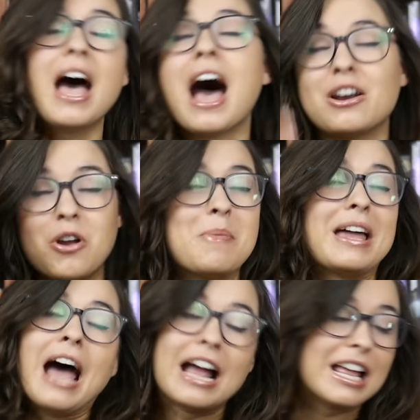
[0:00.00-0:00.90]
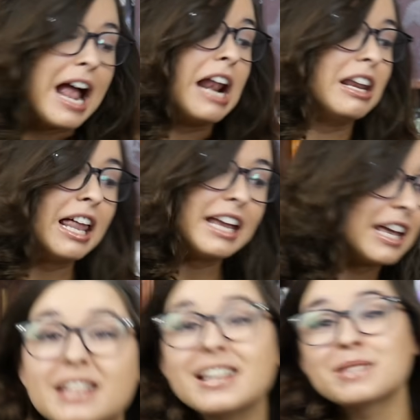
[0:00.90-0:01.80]
I don't know, man. I didn't like
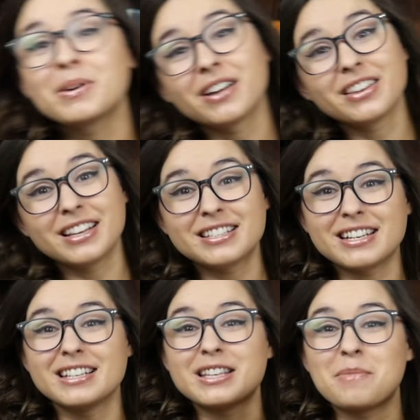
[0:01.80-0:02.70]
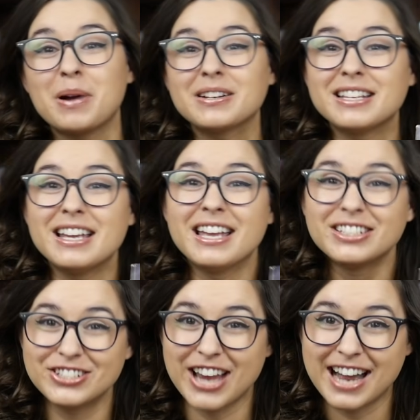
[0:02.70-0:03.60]
it. Next book on the list is Percy
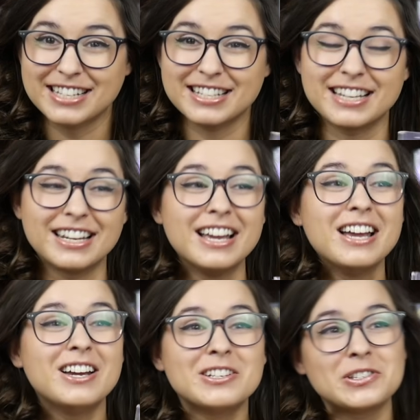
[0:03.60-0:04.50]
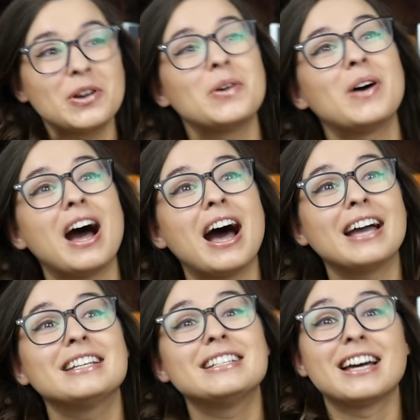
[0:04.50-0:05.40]
Jackson. So
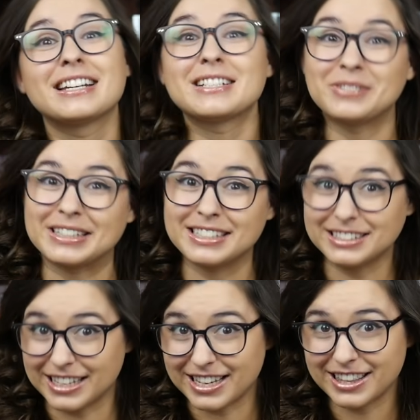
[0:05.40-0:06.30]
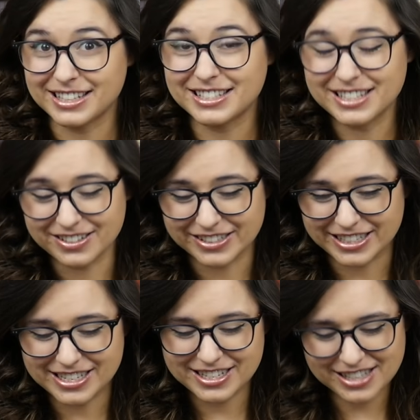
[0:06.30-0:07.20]
I did not expect to like this
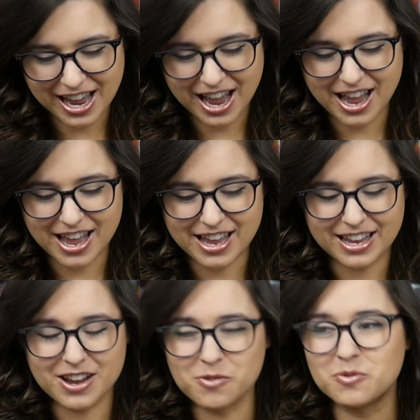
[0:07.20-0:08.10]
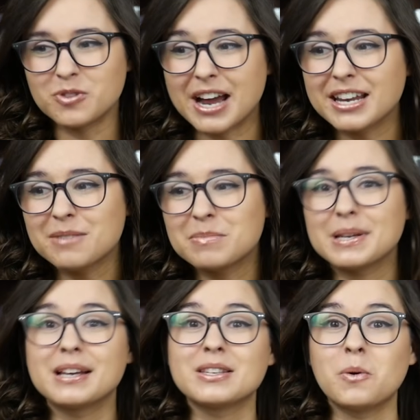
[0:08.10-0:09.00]
series. I read it
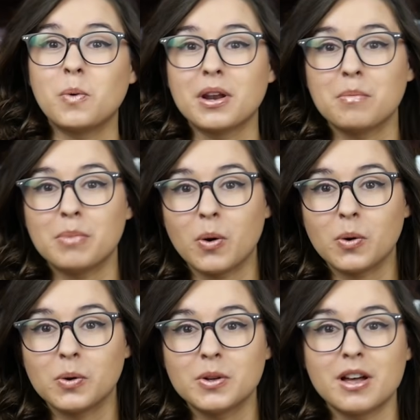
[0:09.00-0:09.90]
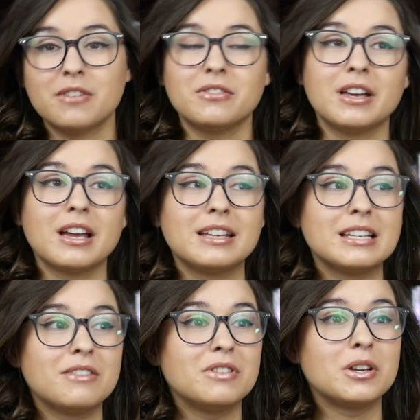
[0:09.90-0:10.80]
because it won a poll of like, I
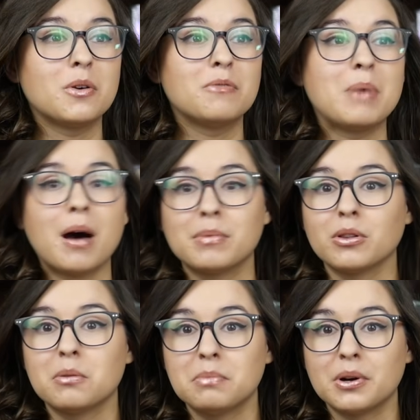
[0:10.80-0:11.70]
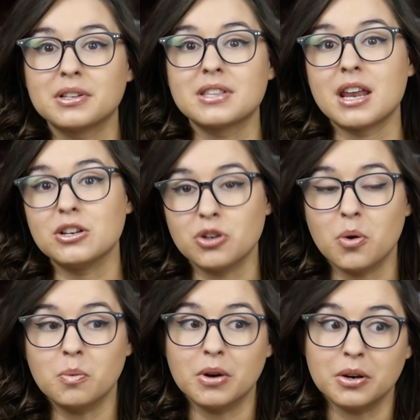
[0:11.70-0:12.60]
did a video of popular books that I
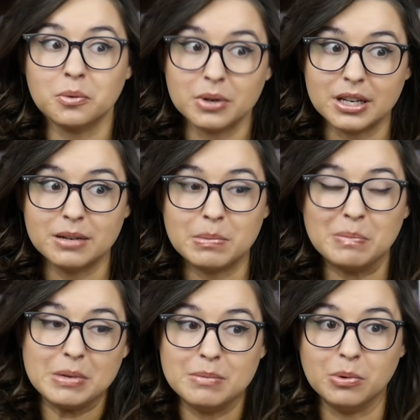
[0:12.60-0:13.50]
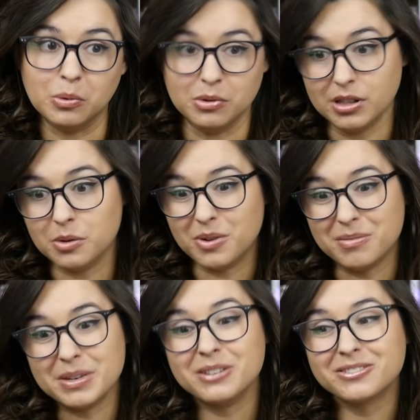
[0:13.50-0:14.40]
don't want to read, but people really
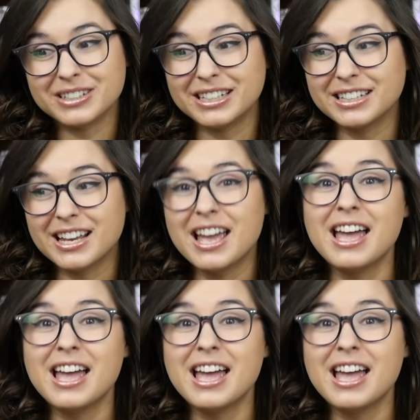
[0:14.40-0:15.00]
want me to read.